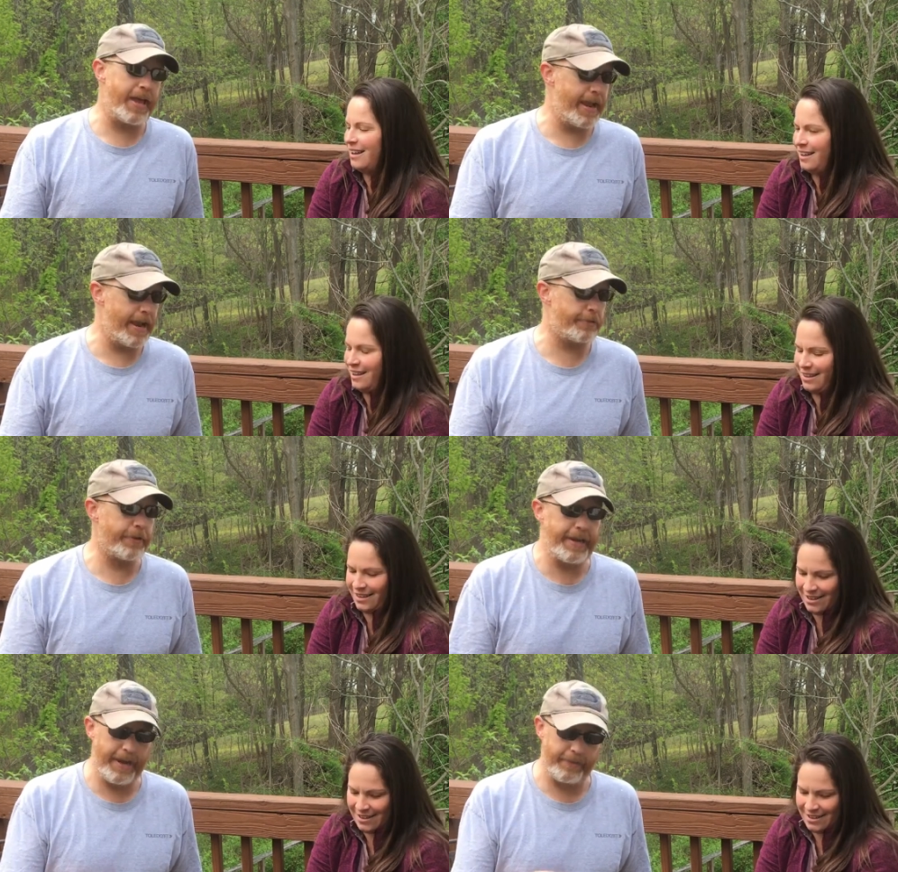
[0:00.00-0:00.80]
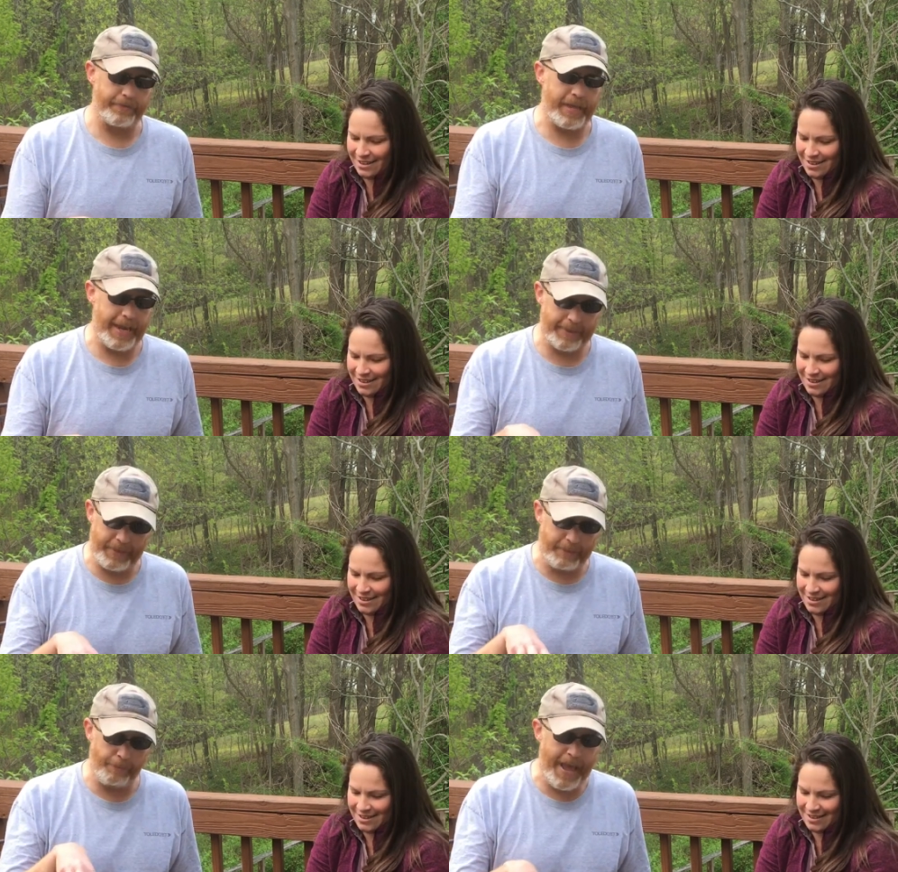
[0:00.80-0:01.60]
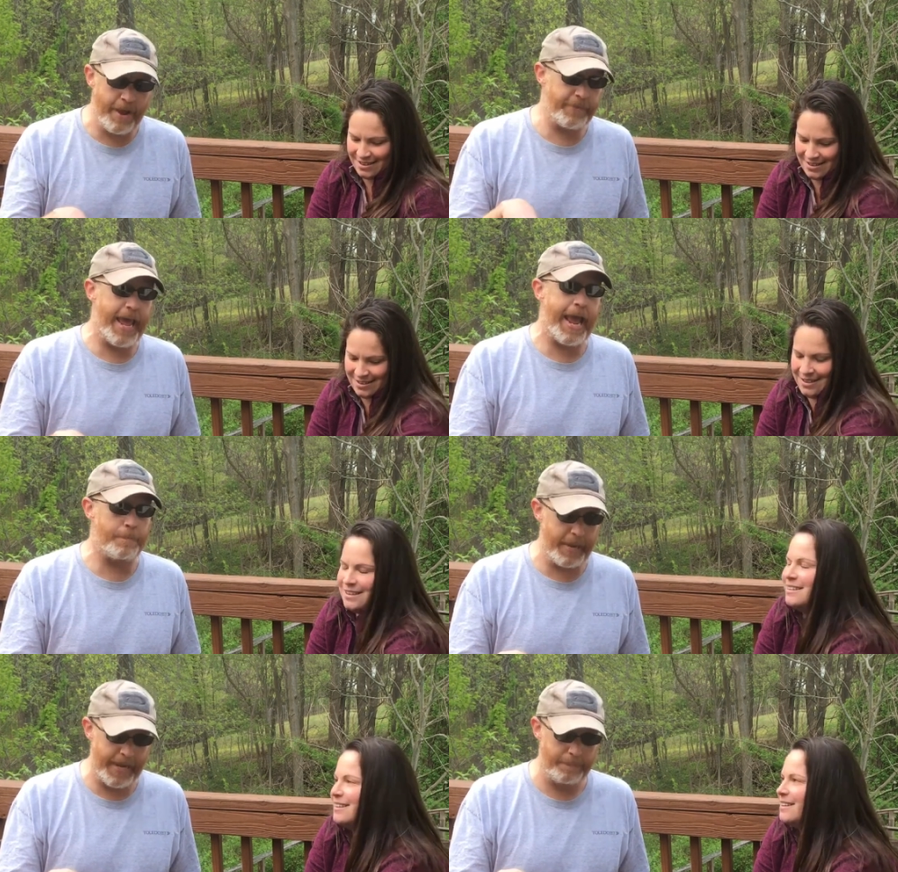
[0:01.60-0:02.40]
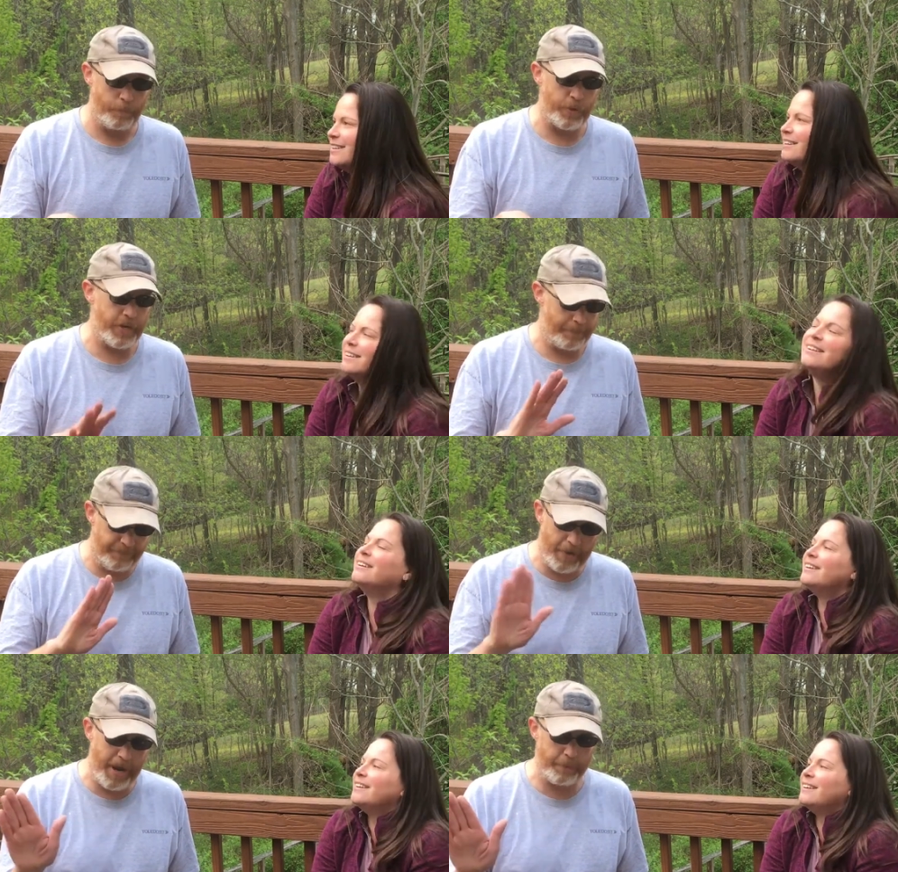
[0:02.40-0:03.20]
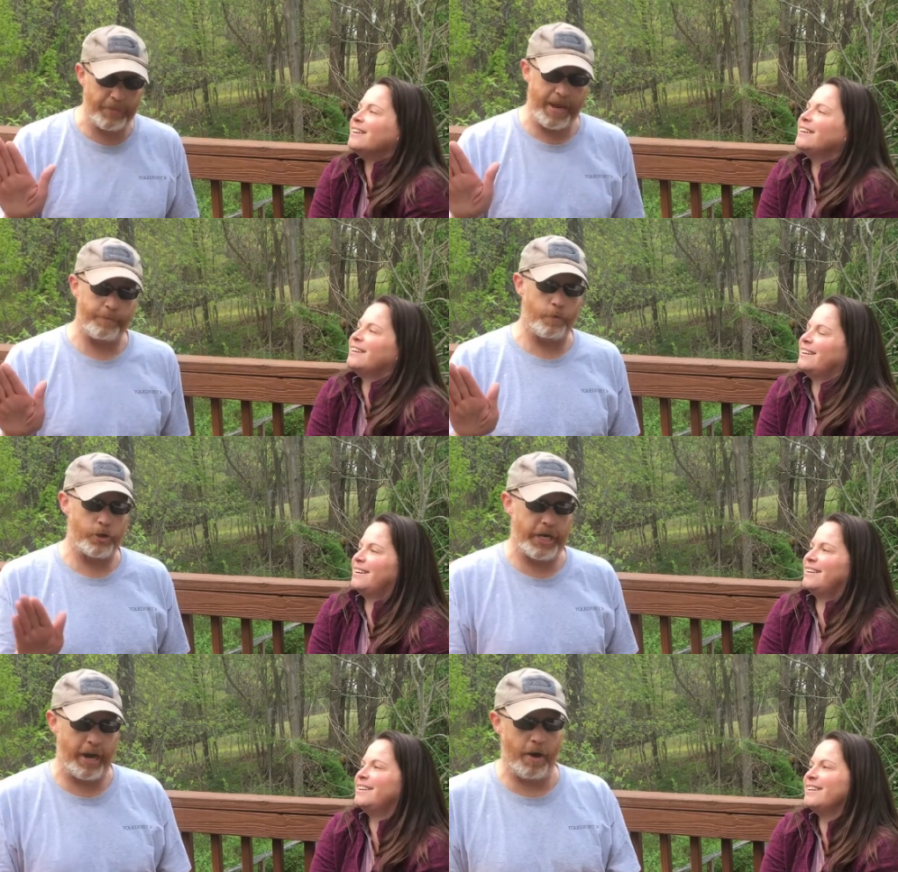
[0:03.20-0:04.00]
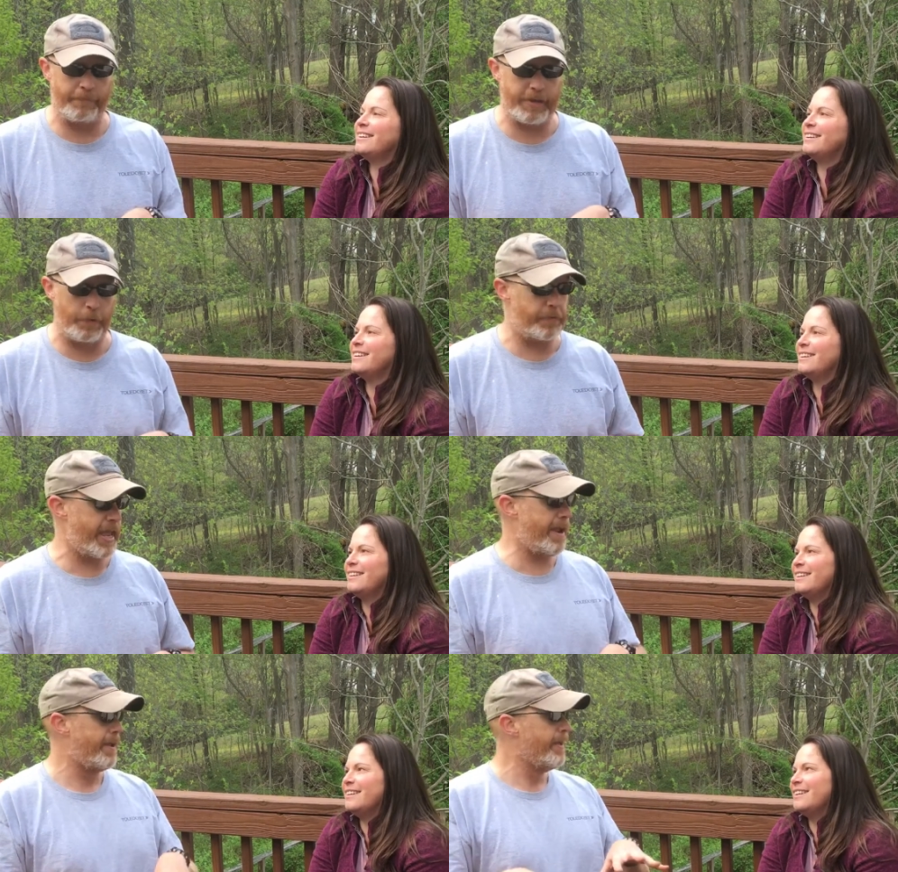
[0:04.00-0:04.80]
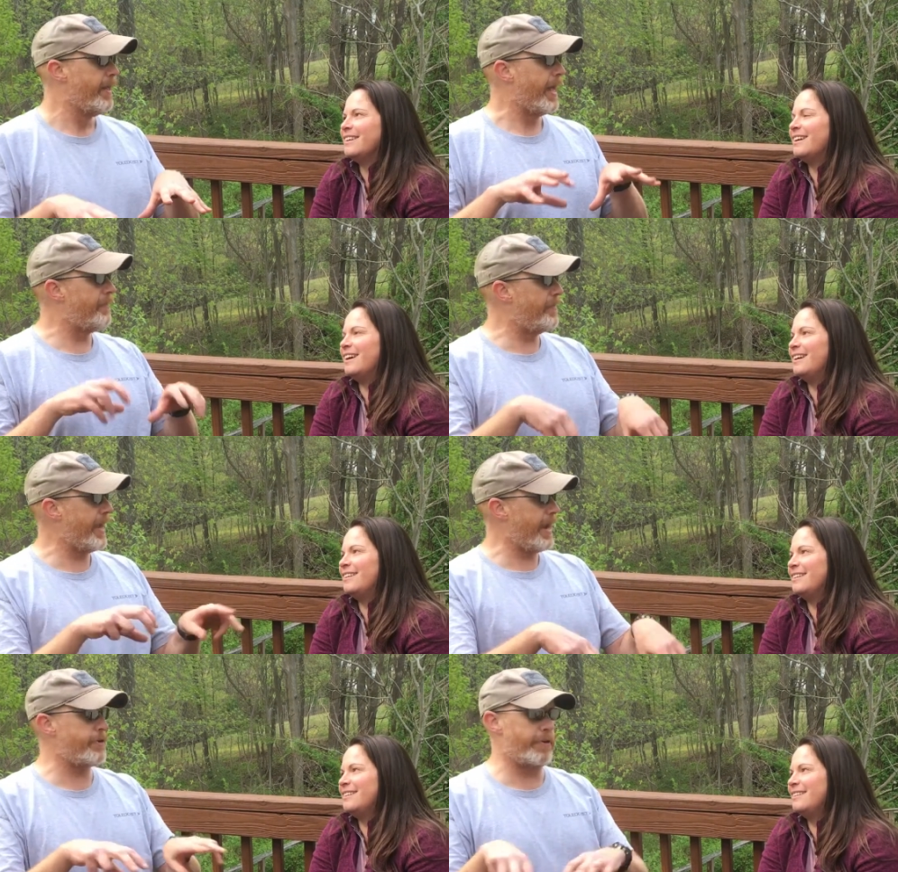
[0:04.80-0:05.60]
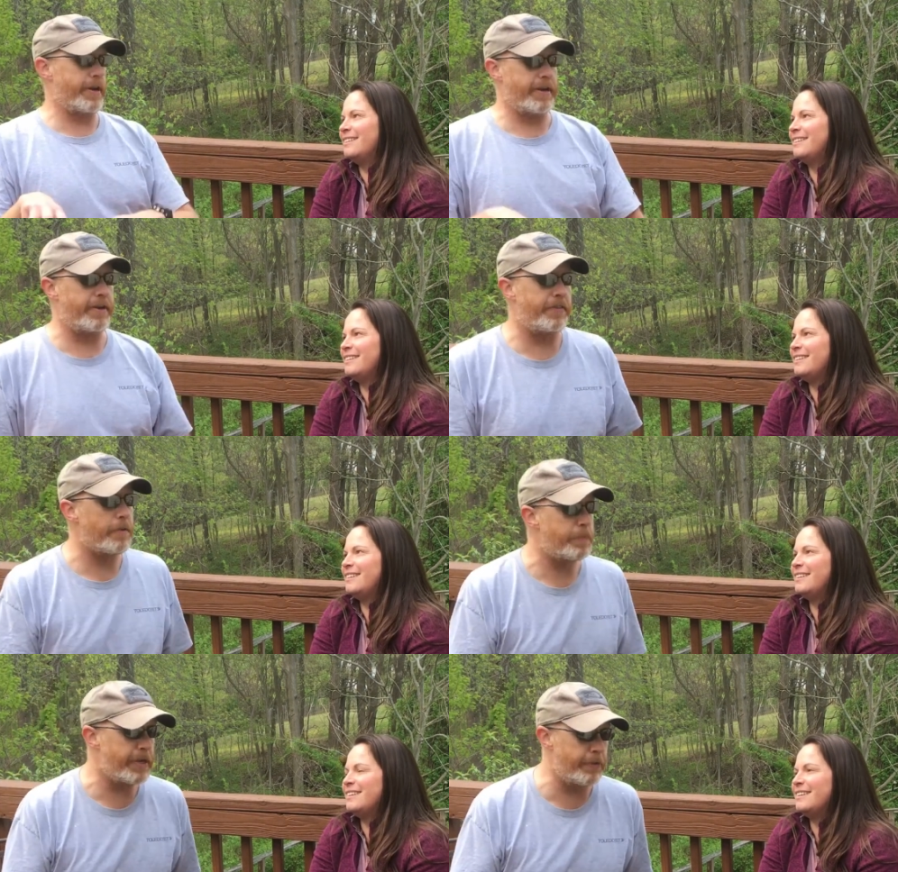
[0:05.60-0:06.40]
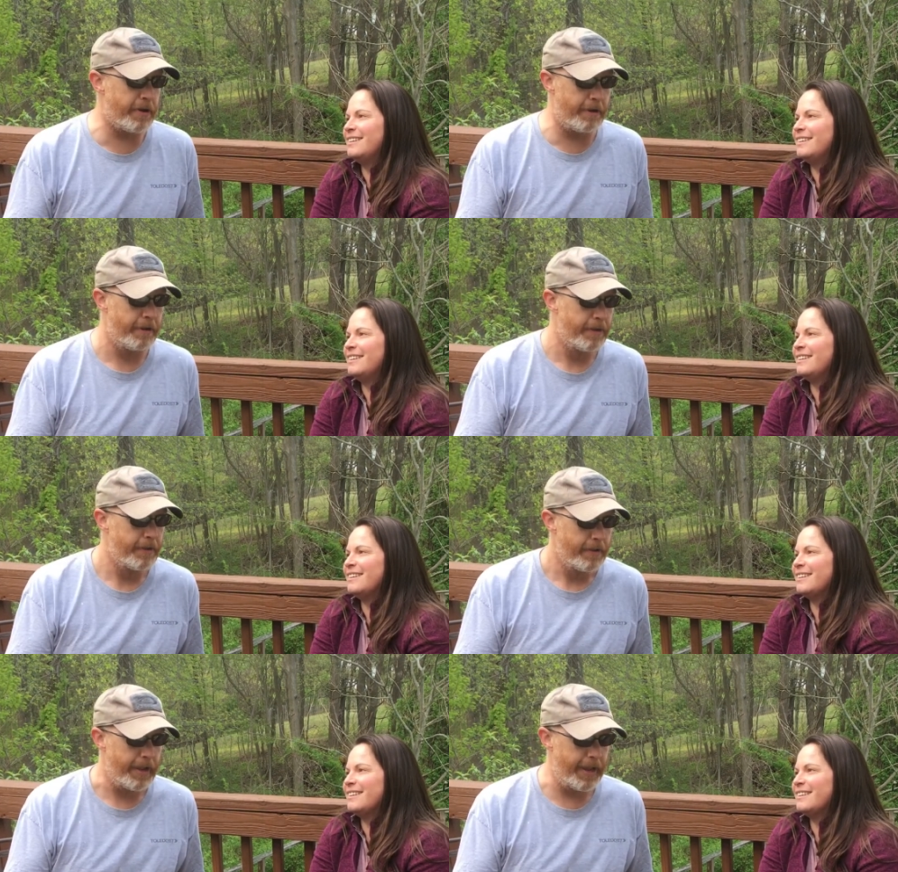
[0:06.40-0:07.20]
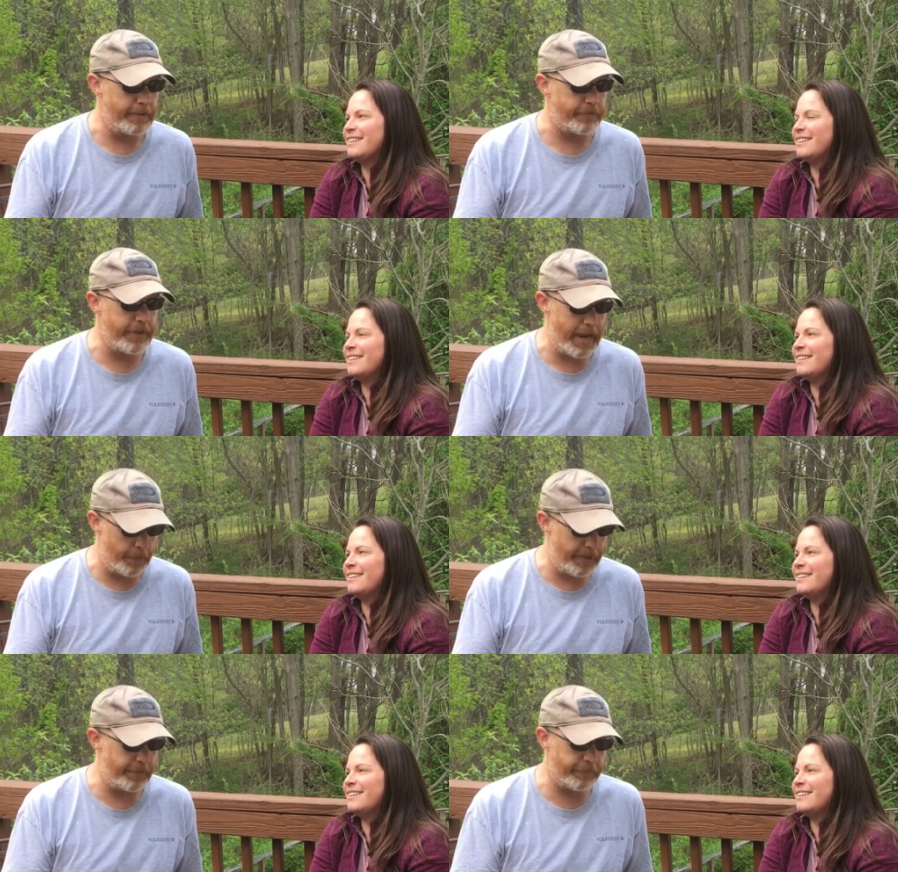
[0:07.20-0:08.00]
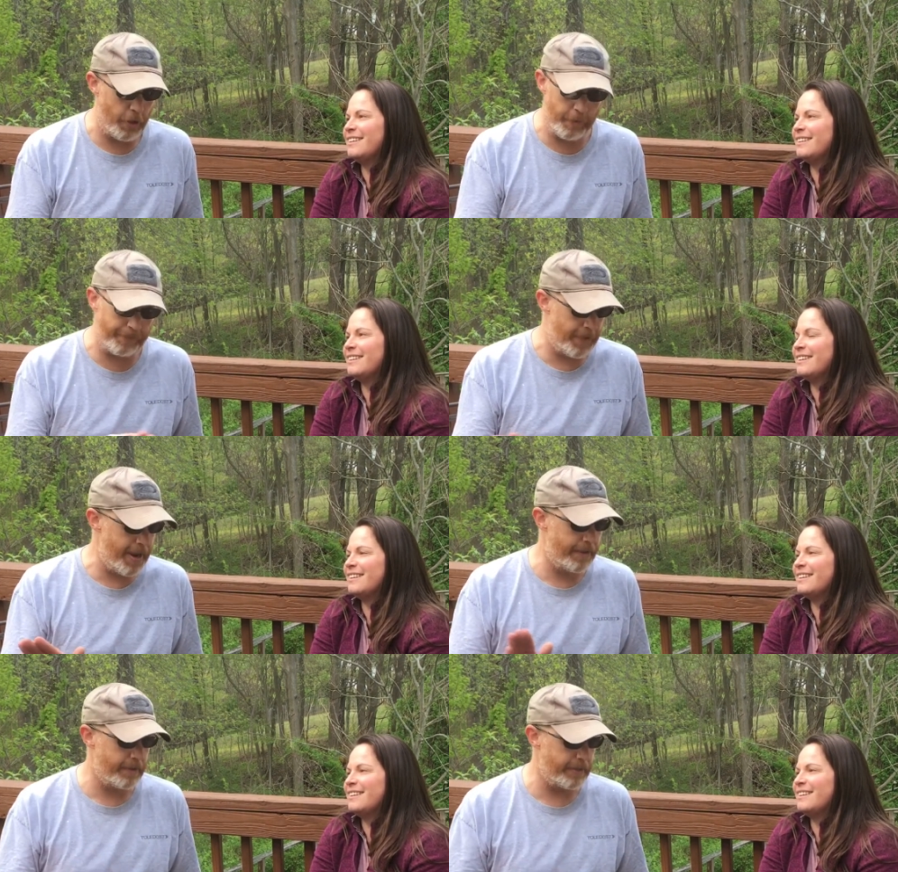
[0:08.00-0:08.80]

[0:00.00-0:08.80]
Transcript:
Speaker 1: they actually, they, they laughed at me, which I'm fine with. I have orange hair. I've dealt with that. And then they uh-huh. entered it into the computer. And so now it is codified.